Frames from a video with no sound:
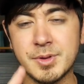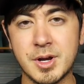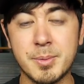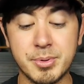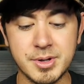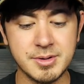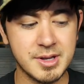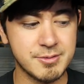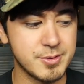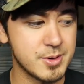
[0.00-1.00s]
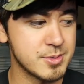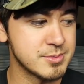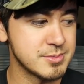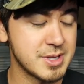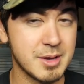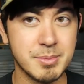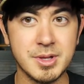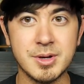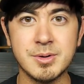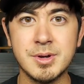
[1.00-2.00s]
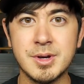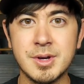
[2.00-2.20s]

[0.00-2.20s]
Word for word: I'll put info down below